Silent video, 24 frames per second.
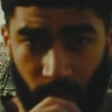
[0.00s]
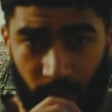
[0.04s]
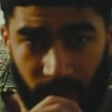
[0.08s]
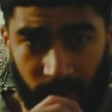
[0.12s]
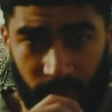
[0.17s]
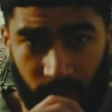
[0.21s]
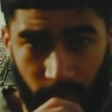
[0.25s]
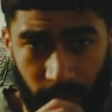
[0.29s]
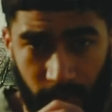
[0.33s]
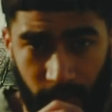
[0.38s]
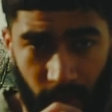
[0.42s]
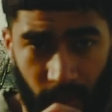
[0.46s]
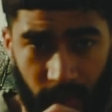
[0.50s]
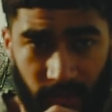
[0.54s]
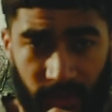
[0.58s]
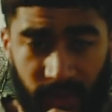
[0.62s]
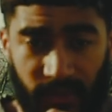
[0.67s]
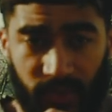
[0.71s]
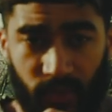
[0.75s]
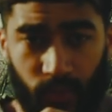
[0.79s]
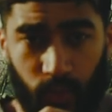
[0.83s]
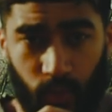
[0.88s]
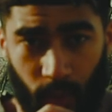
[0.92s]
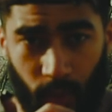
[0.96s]
if you want to
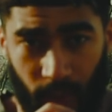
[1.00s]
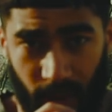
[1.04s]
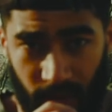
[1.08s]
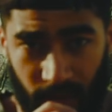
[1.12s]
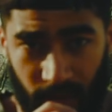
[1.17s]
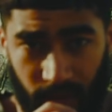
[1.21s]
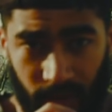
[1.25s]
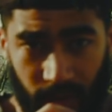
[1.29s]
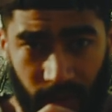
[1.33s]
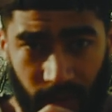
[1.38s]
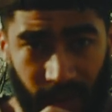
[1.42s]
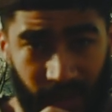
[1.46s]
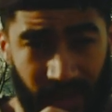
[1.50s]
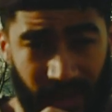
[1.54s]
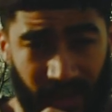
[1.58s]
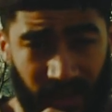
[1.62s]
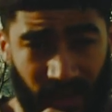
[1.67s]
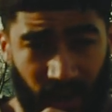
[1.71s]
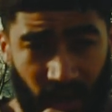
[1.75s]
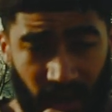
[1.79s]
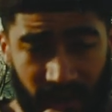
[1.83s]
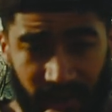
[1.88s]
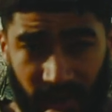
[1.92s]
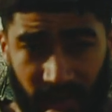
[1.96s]
progress well
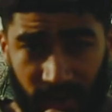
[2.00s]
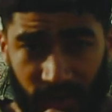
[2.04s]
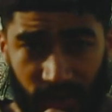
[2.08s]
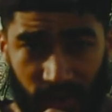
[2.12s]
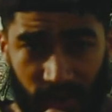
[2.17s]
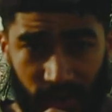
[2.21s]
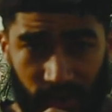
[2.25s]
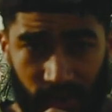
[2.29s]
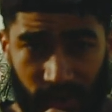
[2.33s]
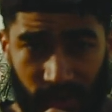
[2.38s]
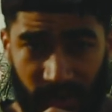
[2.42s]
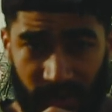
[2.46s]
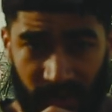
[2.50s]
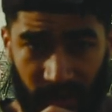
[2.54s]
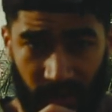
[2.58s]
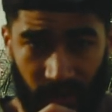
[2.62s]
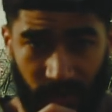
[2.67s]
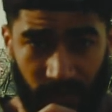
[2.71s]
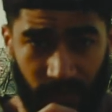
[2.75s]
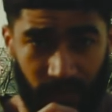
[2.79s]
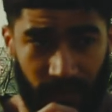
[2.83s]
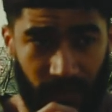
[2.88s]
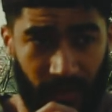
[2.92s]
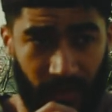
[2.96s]
and not injure
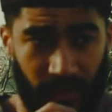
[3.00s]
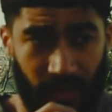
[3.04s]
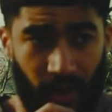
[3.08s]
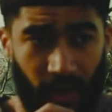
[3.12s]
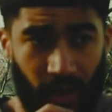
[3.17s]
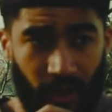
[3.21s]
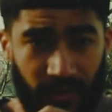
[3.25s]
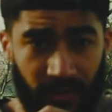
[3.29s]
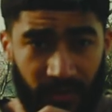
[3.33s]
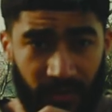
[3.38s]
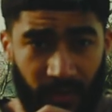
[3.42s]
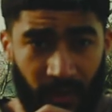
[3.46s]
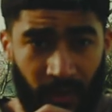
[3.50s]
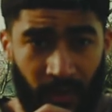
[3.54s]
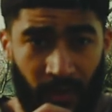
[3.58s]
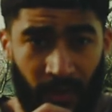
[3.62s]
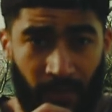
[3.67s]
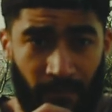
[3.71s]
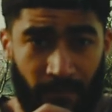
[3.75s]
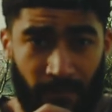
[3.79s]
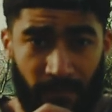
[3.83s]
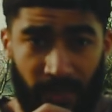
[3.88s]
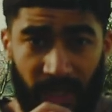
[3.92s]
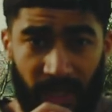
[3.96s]
yourself and not
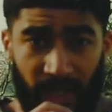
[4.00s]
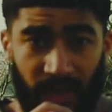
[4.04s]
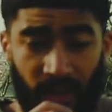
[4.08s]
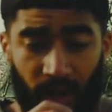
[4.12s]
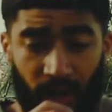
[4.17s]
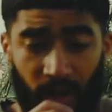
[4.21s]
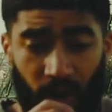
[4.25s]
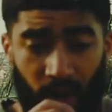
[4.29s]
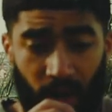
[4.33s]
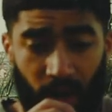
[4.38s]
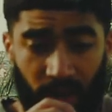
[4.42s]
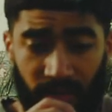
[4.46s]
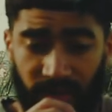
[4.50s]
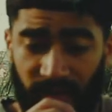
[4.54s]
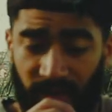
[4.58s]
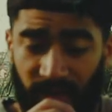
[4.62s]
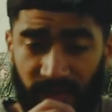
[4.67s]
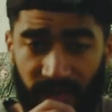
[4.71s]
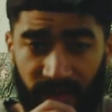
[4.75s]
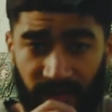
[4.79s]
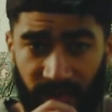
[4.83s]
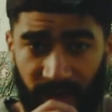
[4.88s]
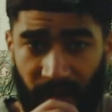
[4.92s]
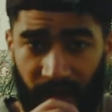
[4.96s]
be
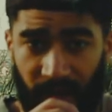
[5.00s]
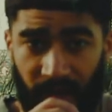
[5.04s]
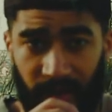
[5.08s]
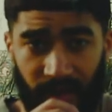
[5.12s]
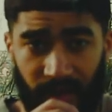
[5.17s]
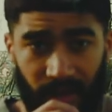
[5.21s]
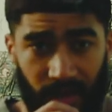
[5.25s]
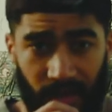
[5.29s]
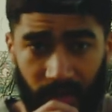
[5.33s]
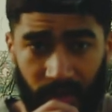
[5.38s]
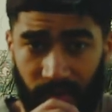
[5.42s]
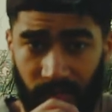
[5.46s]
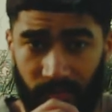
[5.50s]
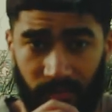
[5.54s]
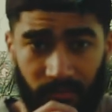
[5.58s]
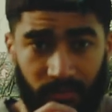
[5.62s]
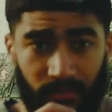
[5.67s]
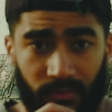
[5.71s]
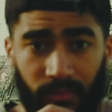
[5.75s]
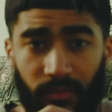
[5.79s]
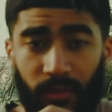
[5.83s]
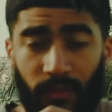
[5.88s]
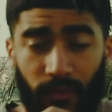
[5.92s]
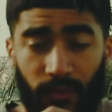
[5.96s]
on the valley
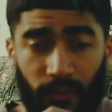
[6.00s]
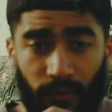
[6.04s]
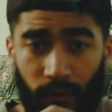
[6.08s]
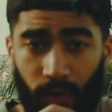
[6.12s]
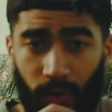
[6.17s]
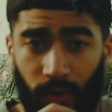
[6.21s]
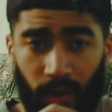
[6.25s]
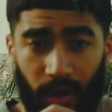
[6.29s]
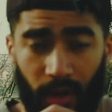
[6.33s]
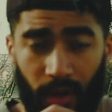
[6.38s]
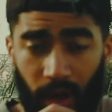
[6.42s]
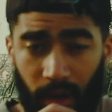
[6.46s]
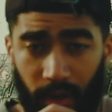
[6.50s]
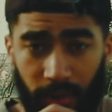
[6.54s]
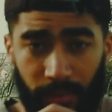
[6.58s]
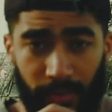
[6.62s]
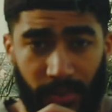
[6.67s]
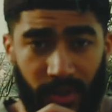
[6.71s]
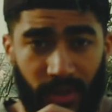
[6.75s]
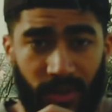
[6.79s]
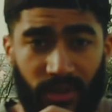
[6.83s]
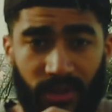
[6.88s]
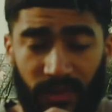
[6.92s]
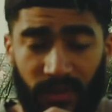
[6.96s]
for
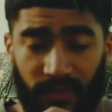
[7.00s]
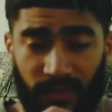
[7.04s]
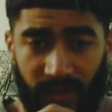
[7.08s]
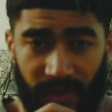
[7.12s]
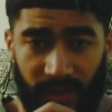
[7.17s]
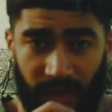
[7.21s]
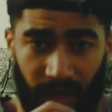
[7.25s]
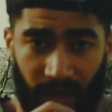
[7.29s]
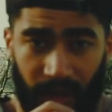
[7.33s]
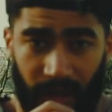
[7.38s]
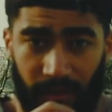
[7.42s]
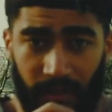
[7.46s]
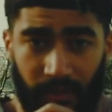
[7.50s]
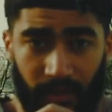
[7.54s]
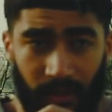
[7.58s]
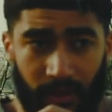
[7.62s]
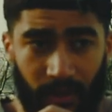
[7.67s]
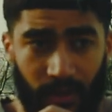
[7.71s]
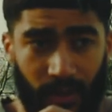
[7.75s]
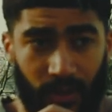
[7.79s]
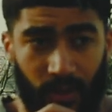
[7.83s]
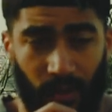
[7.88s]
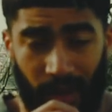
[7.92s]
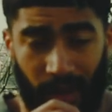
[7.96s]
long periods of
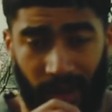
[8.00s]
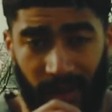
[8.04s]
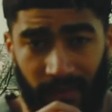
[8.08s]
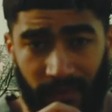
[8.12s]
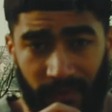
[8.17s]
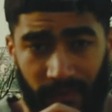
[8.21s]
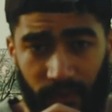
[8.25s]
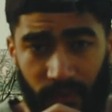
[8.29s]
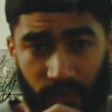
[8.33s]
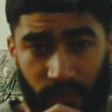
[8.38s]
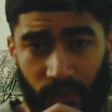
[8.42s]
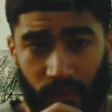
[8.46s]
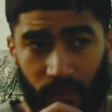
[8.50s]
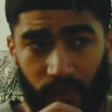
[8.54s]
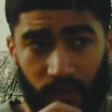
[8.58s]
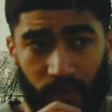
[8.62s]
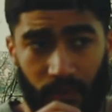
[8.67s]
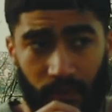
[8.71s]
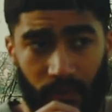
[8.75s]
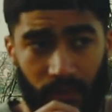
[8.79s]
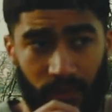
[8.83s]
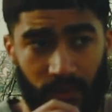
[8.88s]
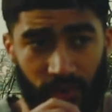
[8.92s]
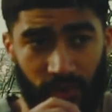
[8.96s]
time, you have
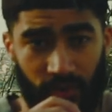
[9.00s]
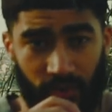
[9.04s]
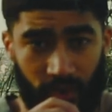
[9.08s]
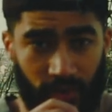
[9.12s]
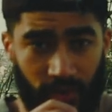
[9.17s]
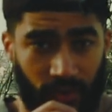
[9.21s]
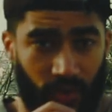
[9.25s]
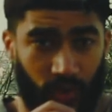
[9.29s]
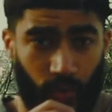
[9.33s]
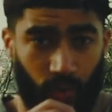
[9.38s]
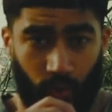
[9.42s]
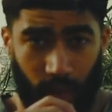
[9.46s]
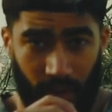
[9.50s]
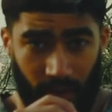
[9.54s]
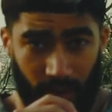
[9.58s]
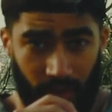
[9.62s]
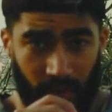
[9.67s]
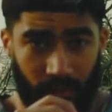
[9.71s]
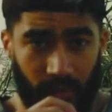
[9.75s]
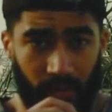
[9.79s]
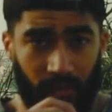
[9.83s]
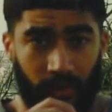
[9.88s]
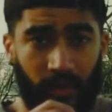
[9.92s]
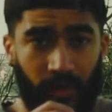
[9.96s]
to structure
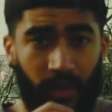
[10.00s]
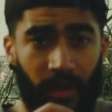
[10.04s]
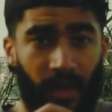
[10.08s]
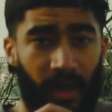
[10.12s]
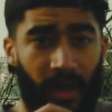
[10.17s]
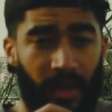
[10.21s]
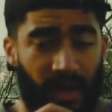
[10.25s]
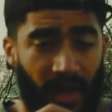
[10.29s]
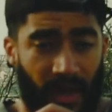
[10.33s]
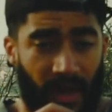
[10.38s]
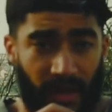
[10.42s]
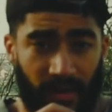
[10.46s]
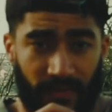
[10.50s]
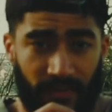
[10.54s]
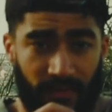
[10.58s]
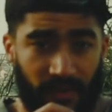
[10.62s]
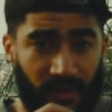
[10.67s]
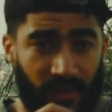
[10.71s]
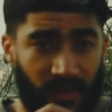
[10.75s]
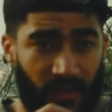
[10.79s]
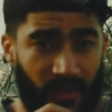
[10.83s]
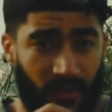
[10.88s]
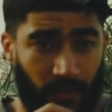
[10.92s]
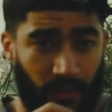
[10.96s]
well and
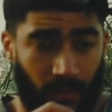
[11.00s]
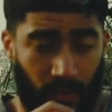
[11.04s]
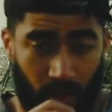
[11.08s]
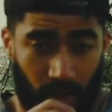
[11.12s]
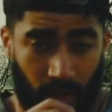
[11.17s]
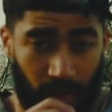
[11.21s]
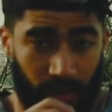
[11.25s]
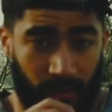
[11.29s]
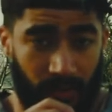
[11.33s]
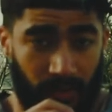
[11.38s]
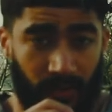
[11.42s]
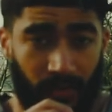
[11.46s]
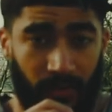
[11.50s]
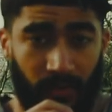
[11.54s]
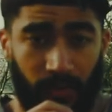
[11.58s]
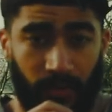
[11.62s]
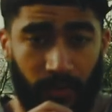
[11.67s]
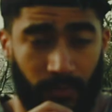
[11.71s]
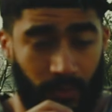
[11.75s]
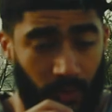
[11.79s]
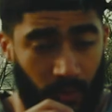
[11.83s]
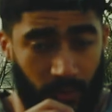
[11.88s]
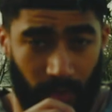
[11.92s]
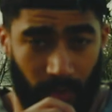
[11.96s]
have a
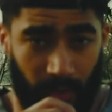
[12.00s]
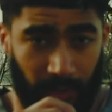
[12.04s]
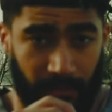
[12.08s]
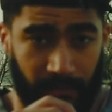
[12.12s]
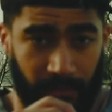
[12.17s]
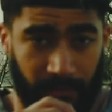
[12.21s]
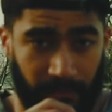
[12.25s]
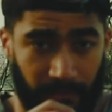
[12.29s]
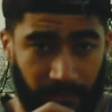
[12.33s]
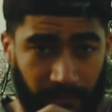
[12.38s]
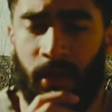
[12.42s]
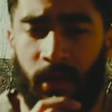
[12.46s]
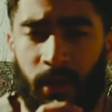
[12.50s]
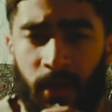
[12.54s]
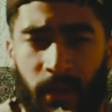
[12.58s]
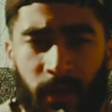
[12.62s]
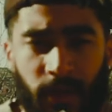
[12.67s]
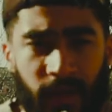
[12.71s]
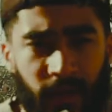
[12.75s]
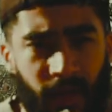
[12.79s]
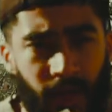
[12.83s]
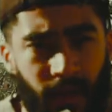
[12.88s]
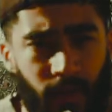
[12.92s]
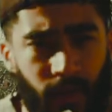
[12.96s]
smart program.
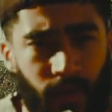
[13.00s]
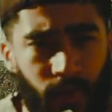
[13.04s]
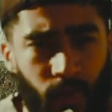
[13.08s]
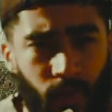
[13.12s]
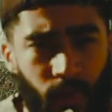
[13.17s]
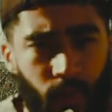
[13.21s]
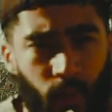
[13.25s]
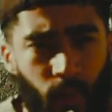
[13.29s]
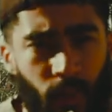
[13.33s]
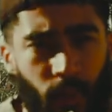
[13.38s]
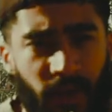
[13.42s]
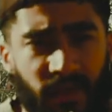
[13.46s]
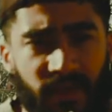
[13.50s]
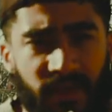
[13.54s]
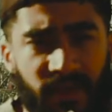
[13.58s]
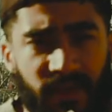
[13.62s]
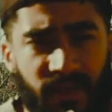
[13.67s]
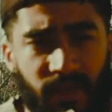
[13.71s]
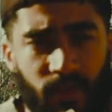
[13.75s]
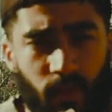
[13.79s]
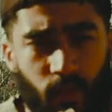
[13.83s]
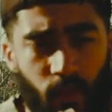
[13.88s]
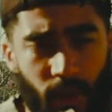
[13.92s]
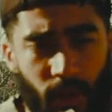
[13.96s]
Now, what
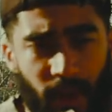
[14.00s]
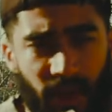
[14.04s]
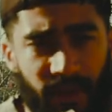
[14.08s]
is the